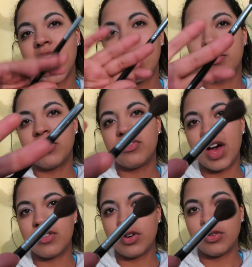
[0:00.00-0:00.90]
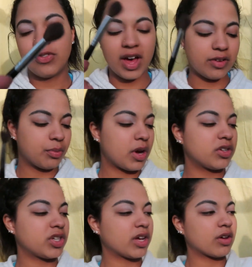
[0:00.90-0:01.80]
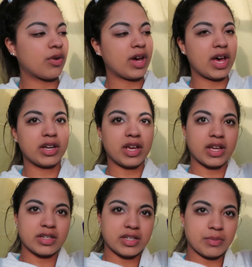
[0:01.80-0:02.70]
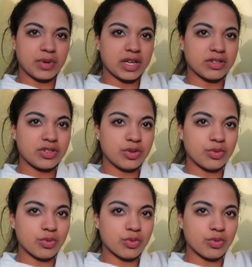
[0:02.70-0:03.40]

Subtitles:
M505 brush and go ahead and dip into